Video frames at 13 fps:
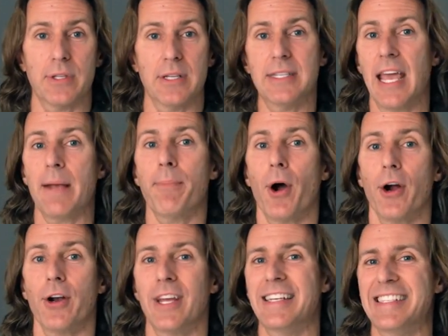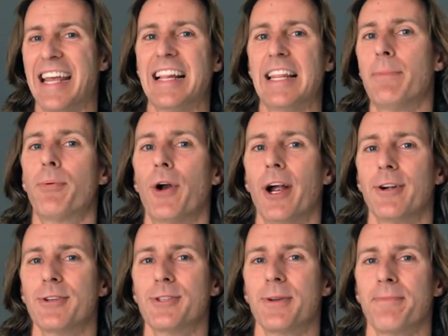to take part in daily
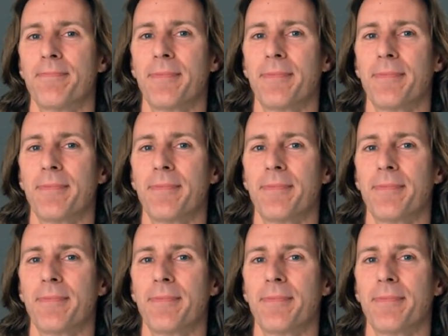prayers.